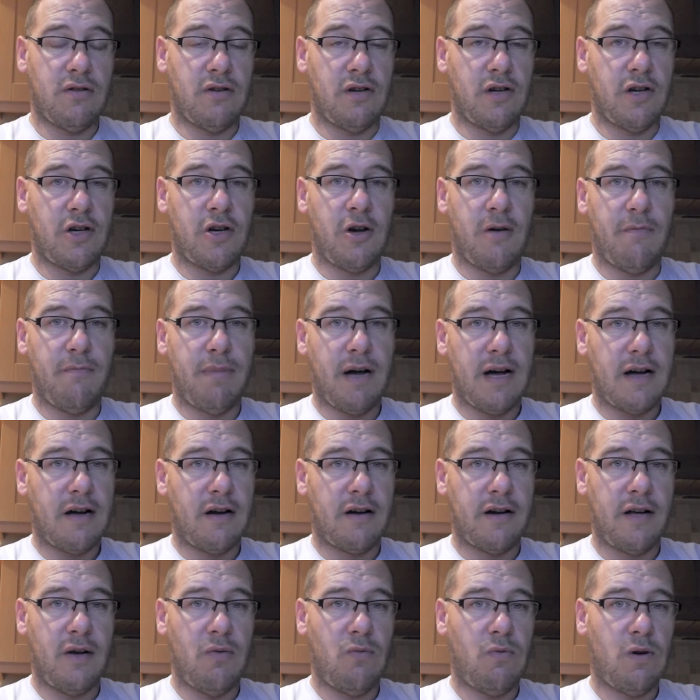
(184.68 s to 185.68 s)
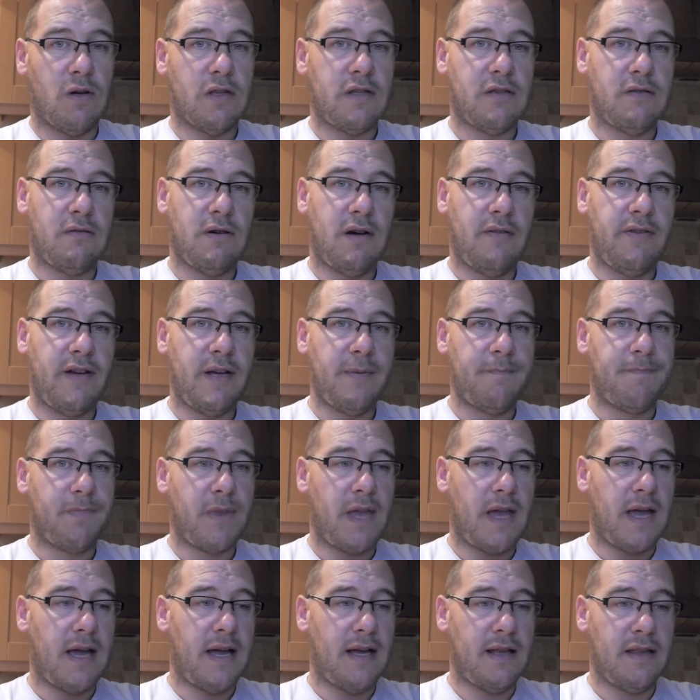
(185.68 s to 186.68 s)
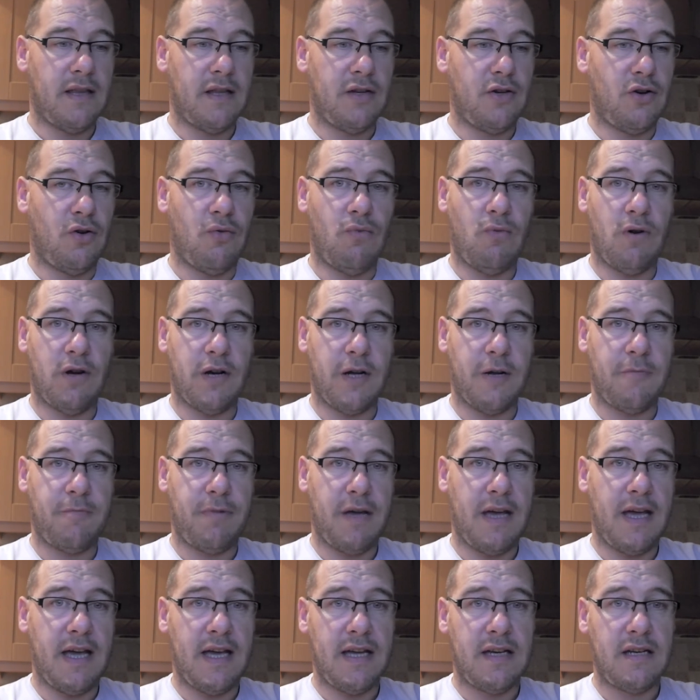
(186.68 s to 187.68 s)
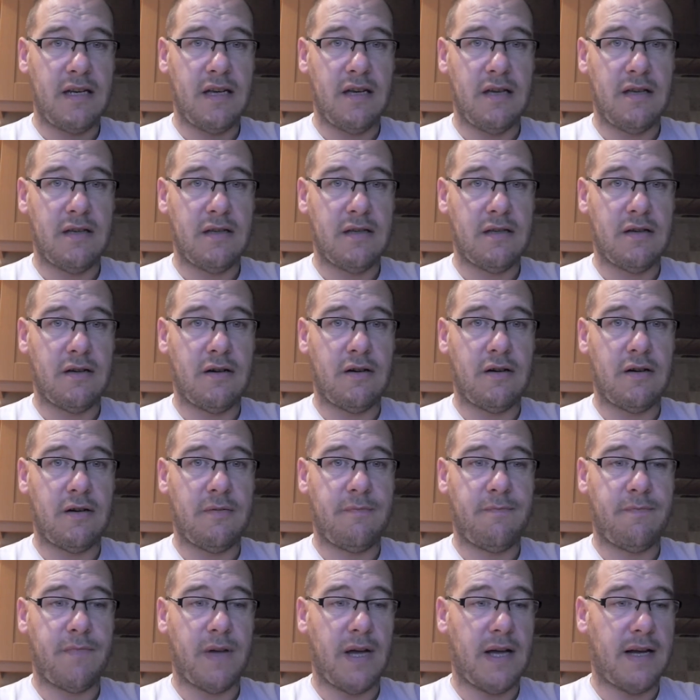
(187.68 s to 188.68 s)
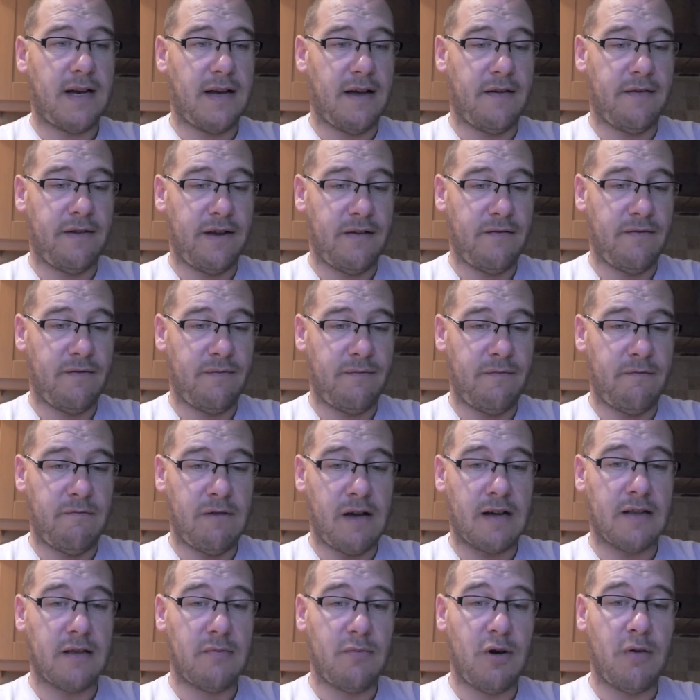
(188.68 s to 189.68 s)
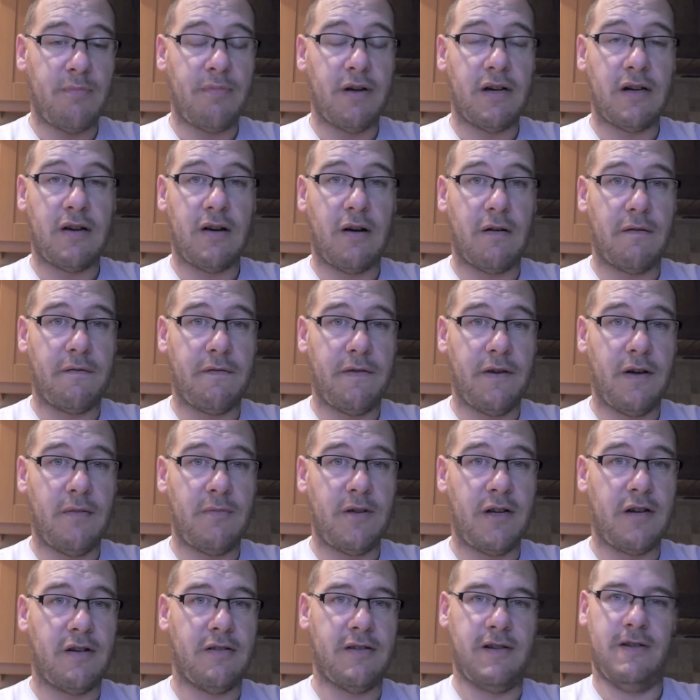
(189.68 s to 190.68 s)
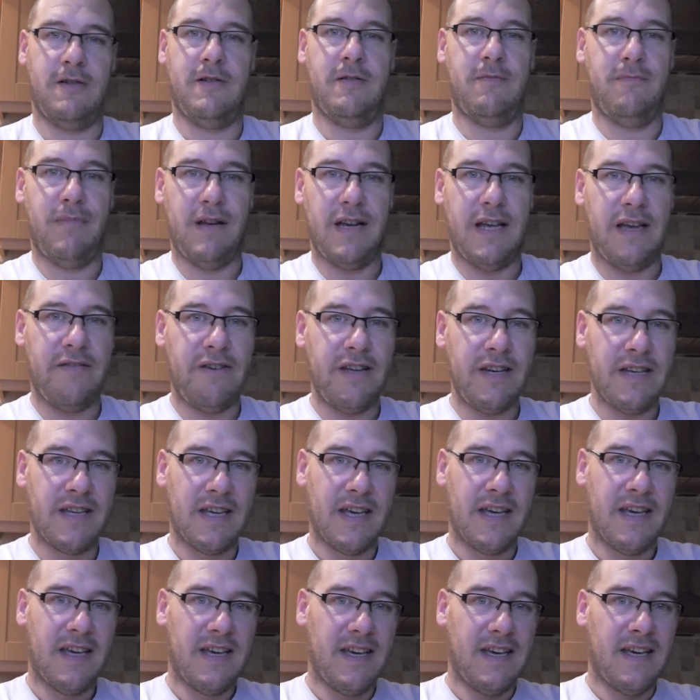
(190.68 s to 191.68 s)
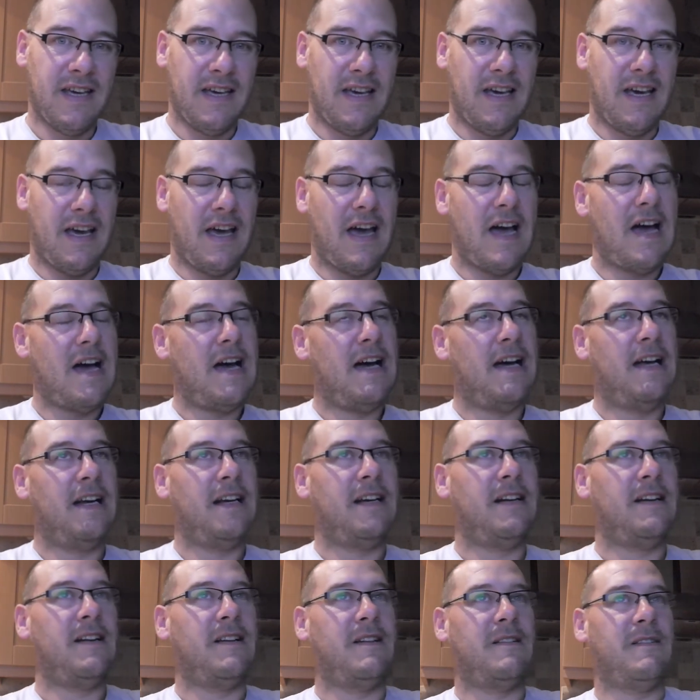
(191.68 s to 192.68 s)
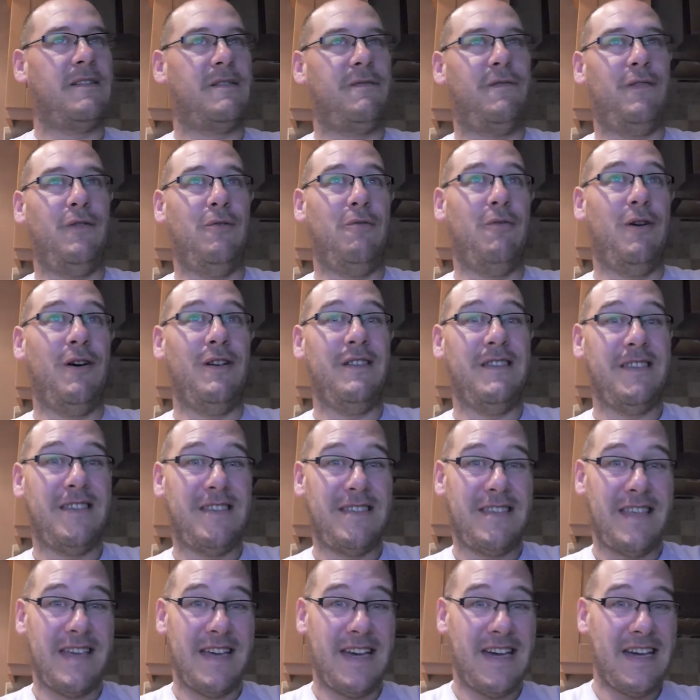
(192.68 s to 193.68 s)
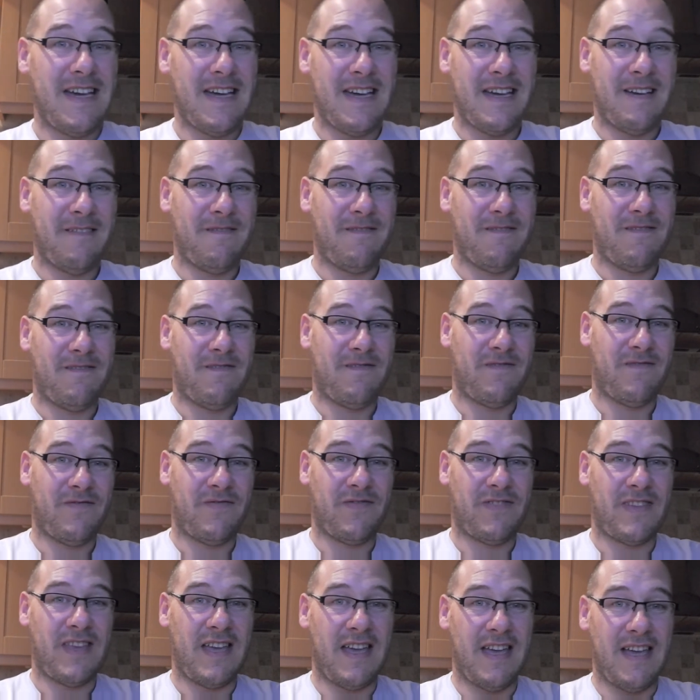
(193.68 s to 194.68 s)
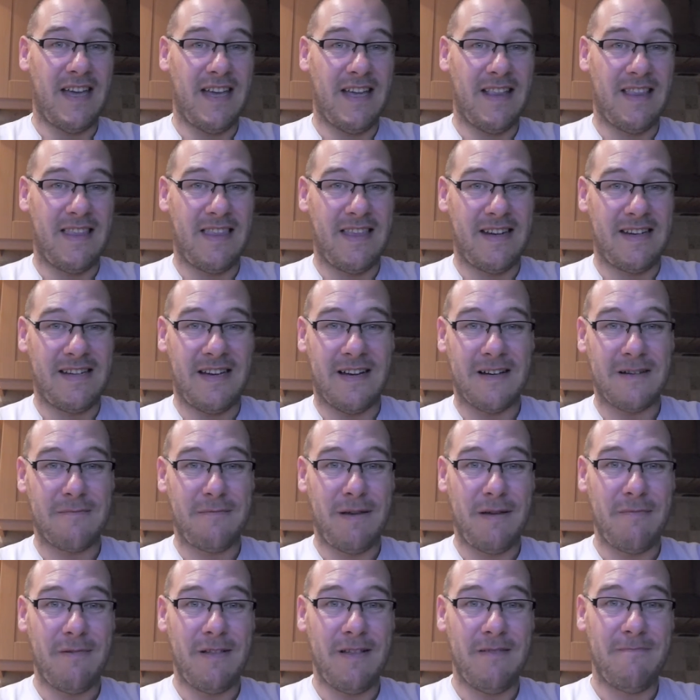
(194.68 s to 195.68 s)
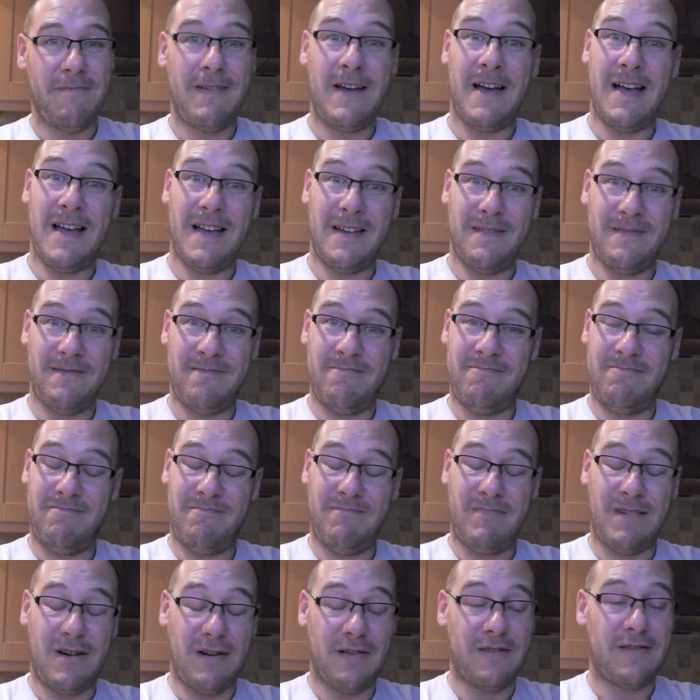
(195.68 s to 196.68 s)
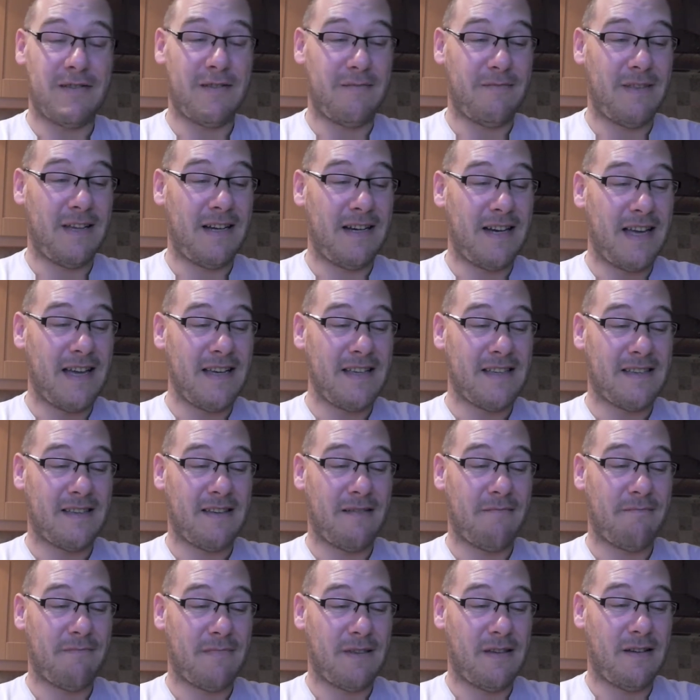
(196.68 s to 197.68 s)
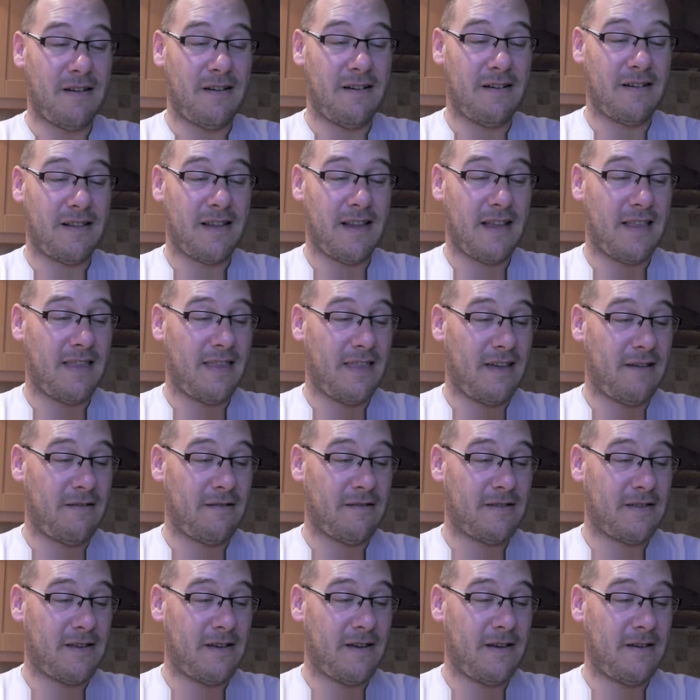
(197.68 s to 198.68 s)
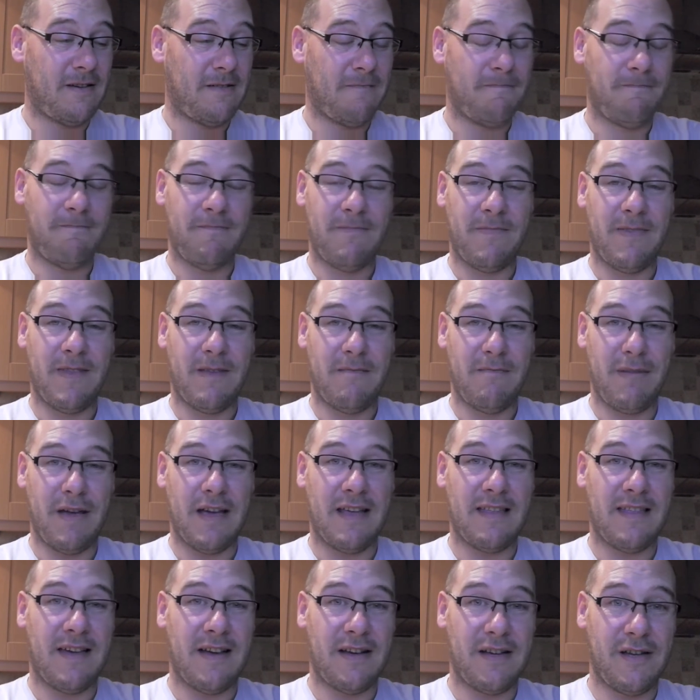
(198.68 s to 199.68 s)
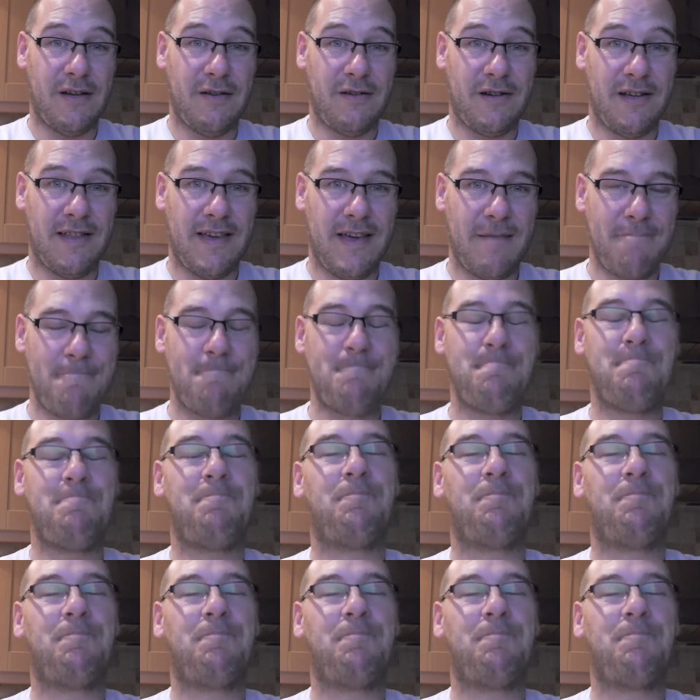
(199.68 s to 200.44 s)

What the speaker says: sort of comeback on it whatsoever, and they don't want it paid. So, and I've even rang them up and confirmed it because I couldn't believe it. And for once, the tax people have done something nice. So that was a big thank you to them.